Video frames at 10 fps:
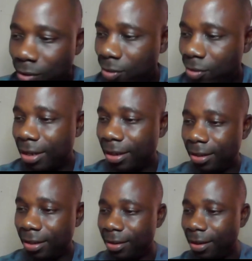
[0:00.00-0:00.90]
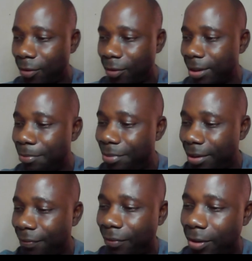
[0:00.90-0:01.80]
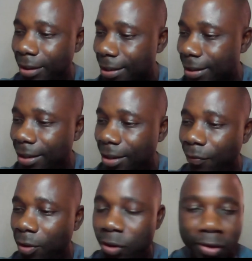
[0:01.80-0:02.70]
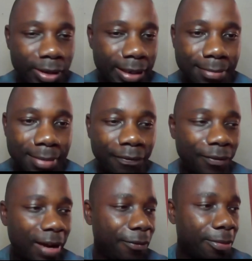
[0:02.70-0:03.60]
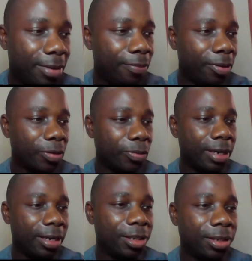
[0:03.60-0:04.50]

you at least give us a brief understanding of what you understand by 5W plus 1H?